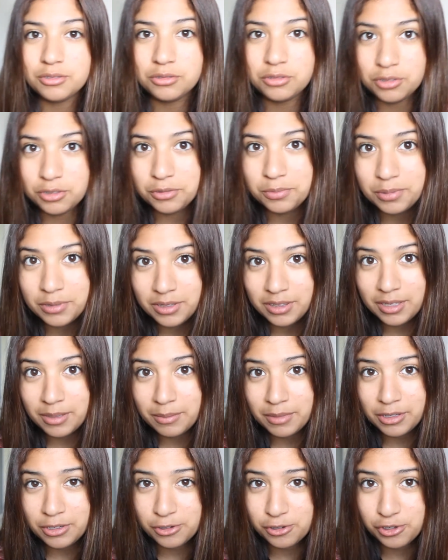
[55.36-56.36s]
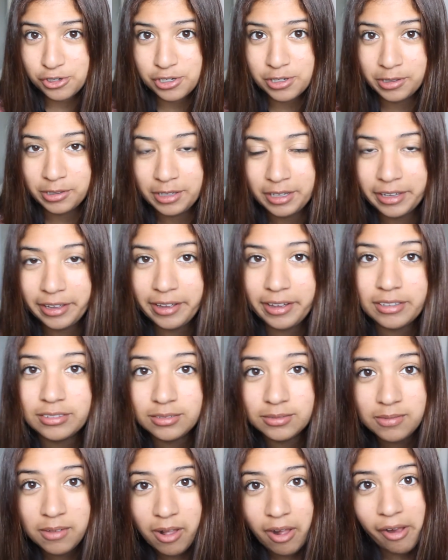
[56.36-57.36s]
do you put them in your chili?
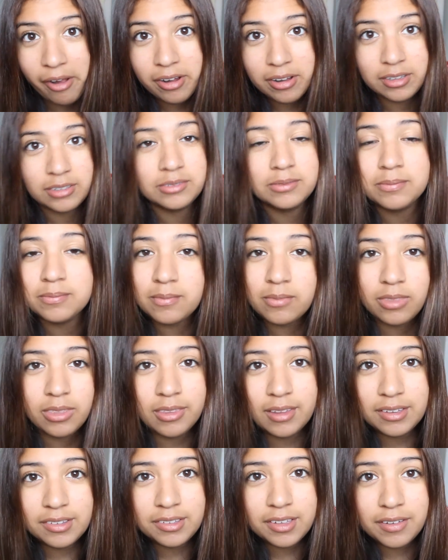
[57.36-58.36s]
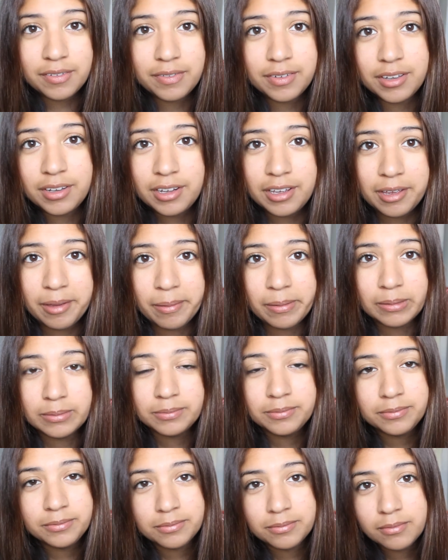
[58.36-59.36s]
That's not funny.
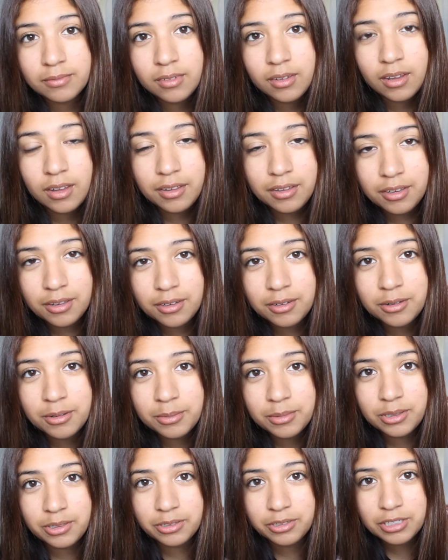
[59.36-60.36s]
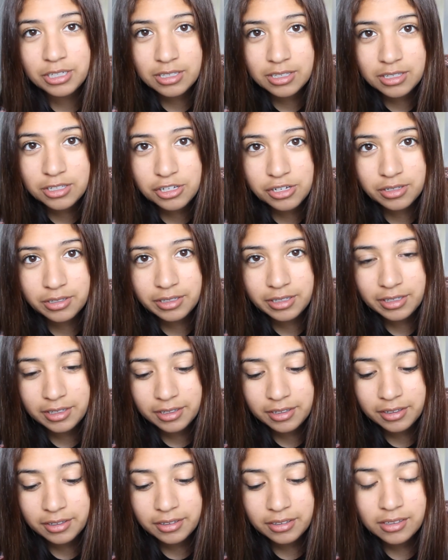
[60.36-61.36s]
You know I'm allergic to chili.
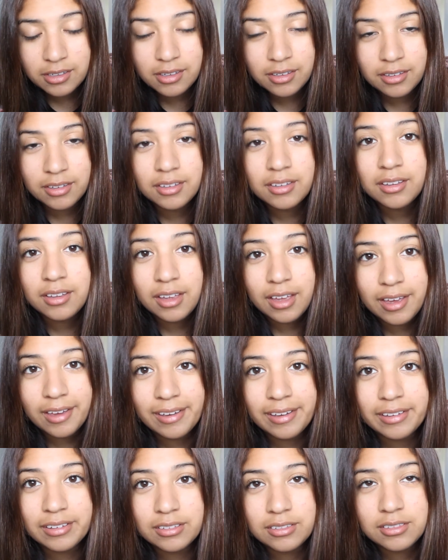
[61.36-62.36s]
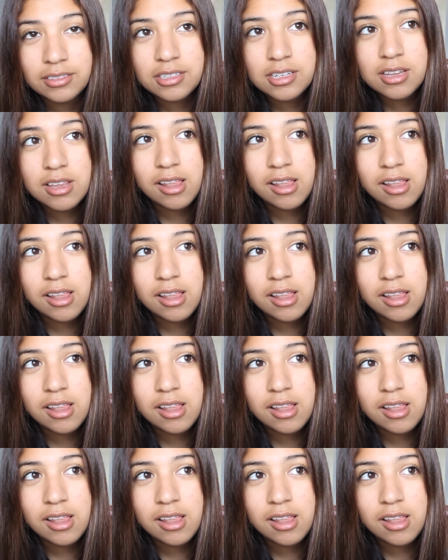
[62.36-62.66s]
And